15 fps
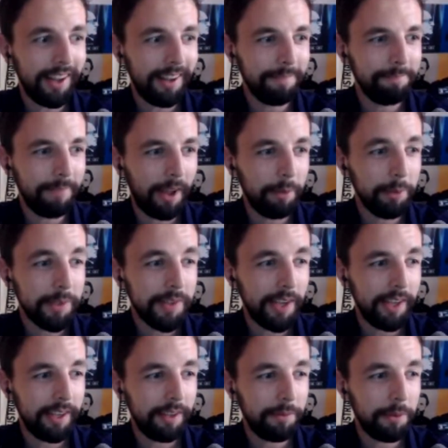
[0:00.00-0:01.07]
I would say
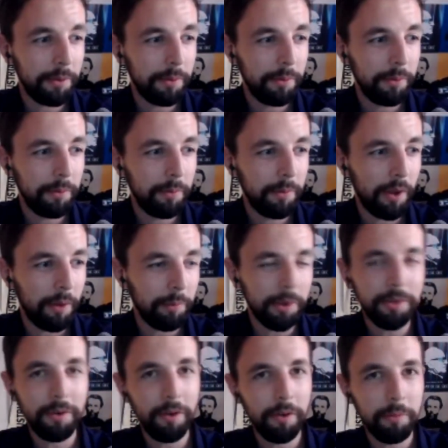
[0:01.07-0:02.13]
if you want
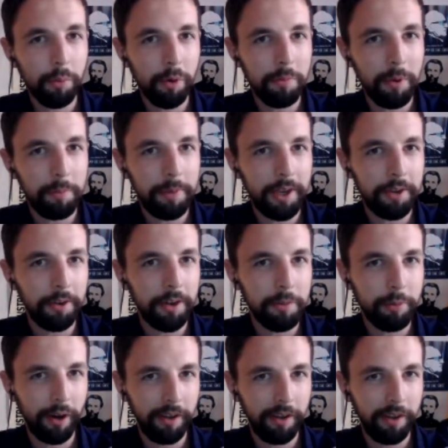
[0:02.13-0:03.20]
to learn more about Bitcoin and
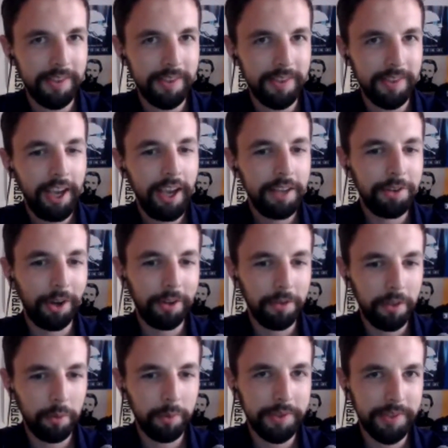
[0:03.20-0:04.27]
privacy, check out the
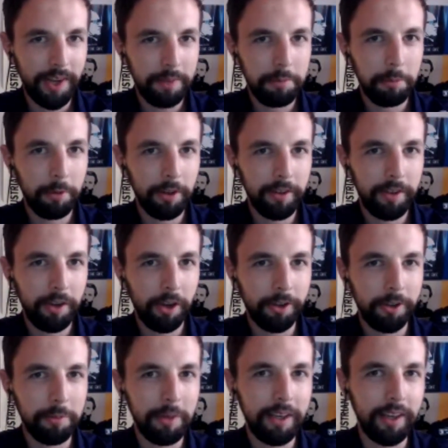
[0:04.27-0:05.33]
Wasabi wallet
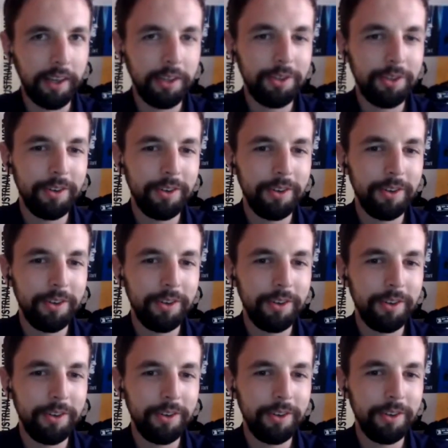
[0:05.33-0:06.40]
documentation, which
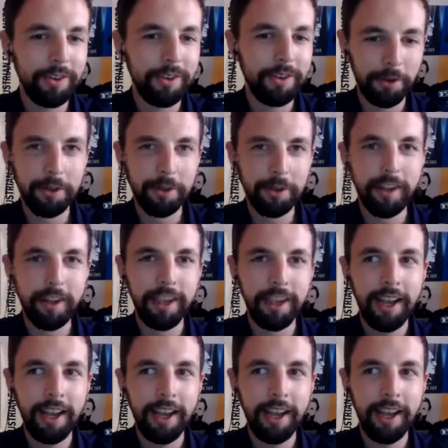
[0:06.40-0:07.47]
I'm working on currently.
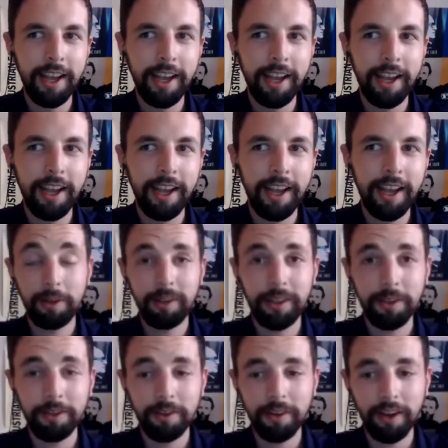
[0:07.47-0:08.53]
We're trying to
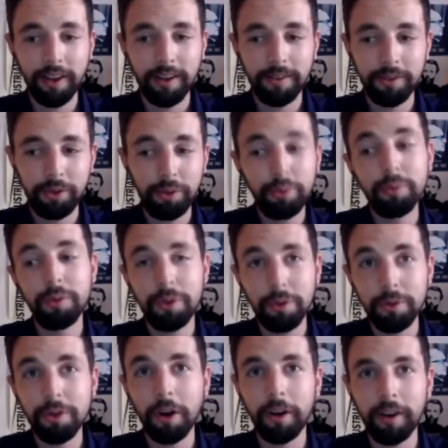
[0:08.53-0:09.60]
build here a
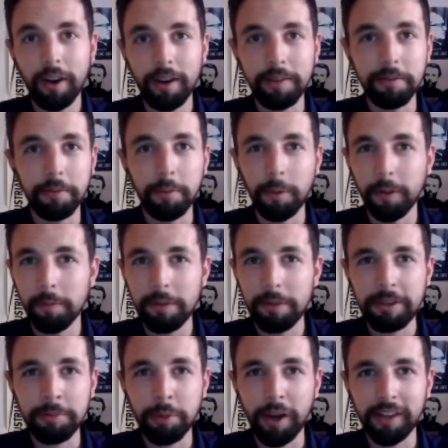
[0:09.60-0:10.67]
huge archive of all the
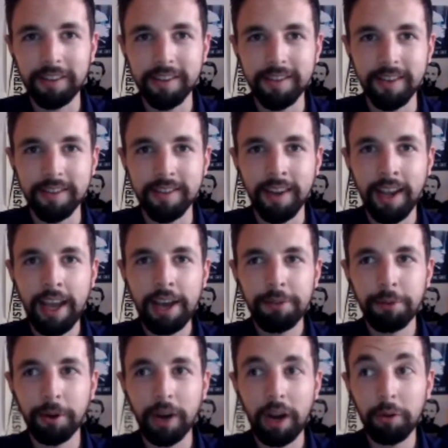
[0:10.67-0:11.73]
best practices
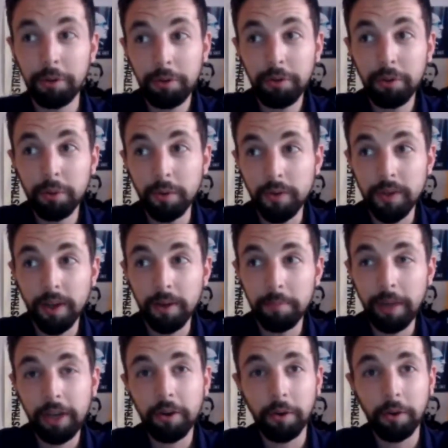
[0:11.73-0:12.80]
for how to use a
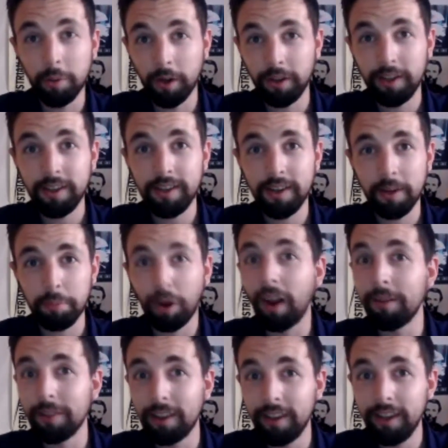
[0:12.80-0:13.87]
Bitcoin wallet
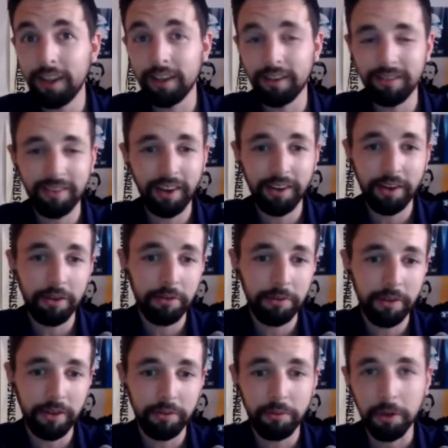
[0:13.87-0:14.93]
privately, and
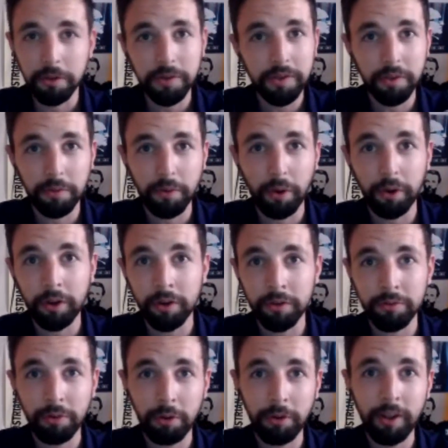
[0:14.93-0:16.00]
the nuances of coin
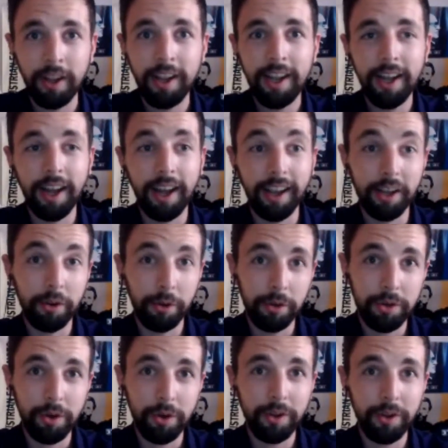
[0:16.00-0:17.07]
control and
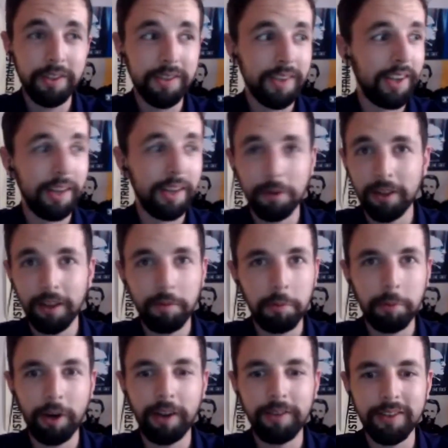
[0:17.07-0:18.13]
coin joins and network level
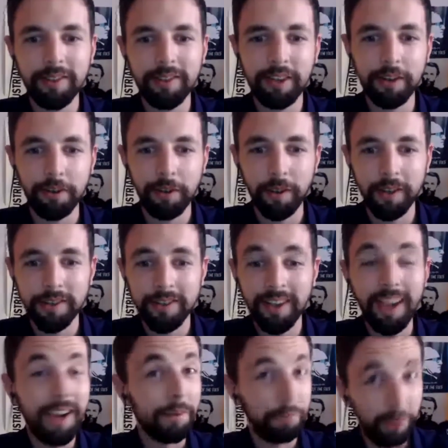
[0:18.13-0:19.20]
privacy and all this.
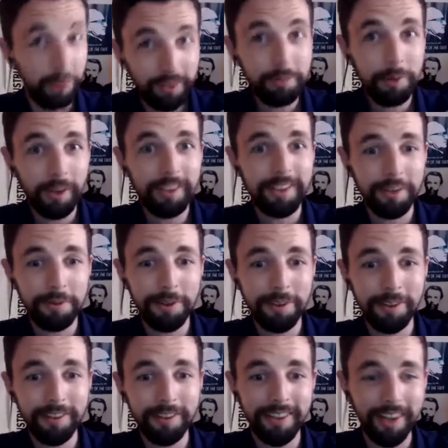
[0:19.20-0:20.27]
Really
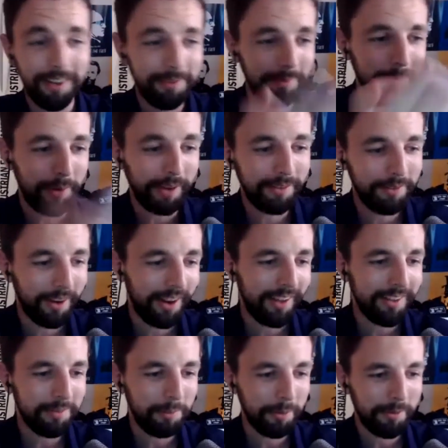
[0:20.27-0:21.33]
difficult. Brandon and
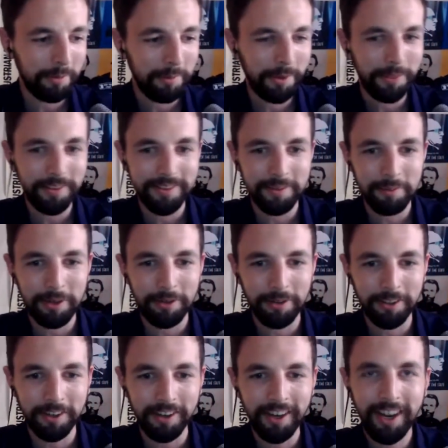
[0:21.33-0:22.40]
I spoke about this a bit earlier.